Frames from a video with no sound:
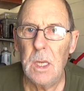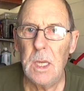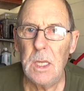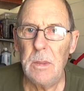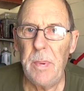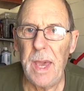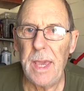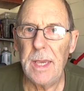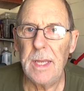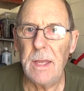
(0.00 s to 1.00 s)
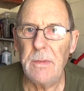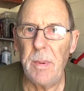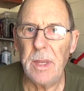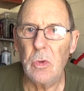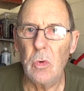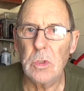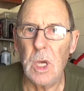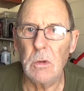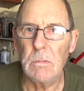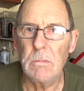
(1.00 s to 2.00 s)
in the back, it had the back doors
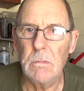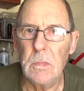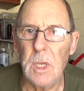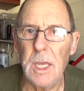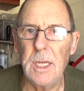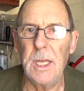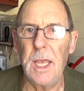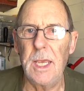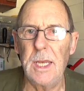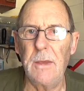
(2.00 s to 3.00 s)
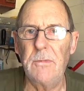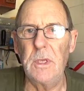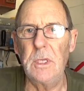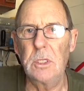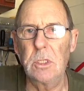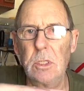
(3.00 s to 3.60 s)
open, and it had these